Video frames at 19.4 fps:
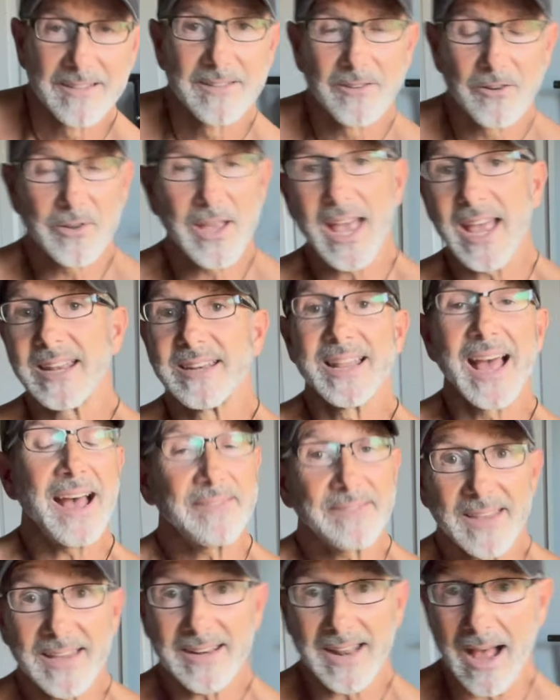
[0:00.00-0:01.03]
Okay,
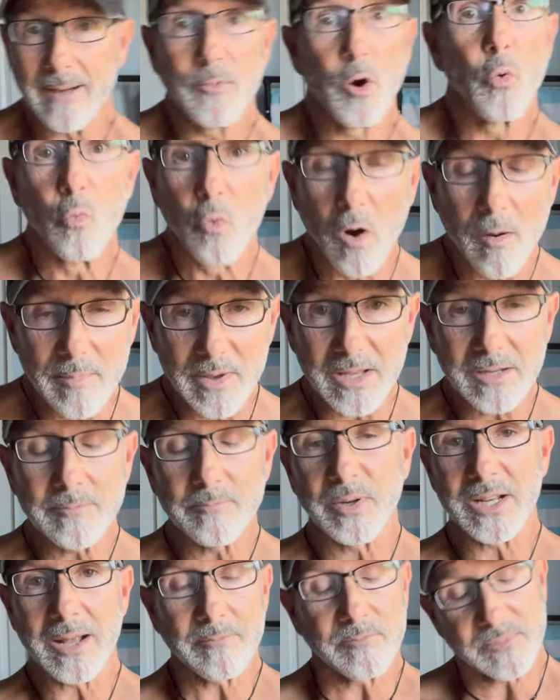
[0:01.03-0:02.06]
not that I'm a woman,
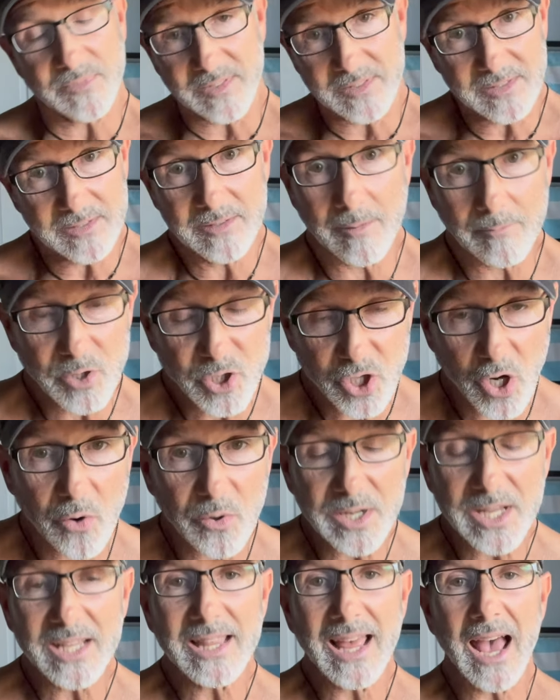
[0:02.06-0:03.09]
but I'm I'm
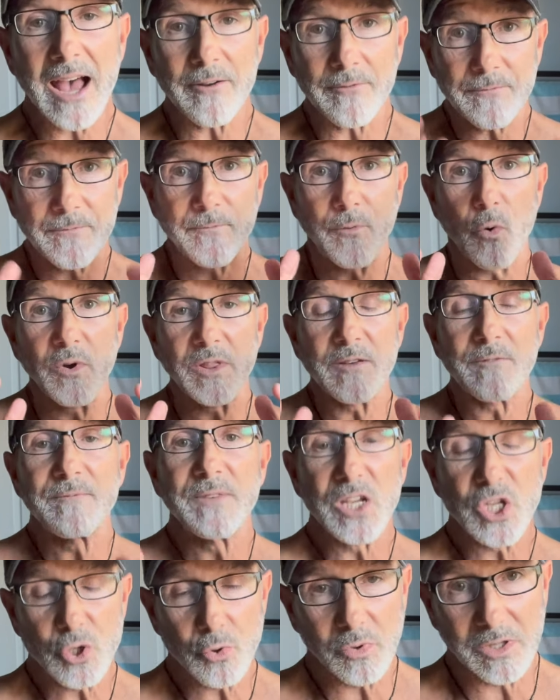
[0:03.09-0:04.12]
showing you that for the
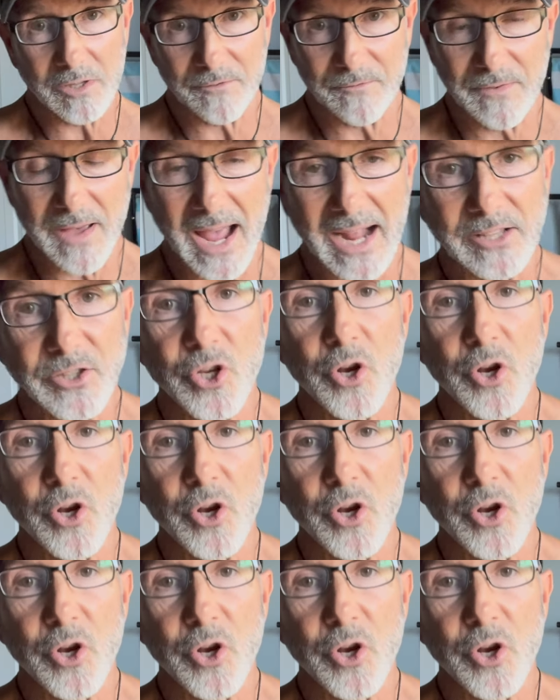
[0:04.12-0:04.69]
visual effect.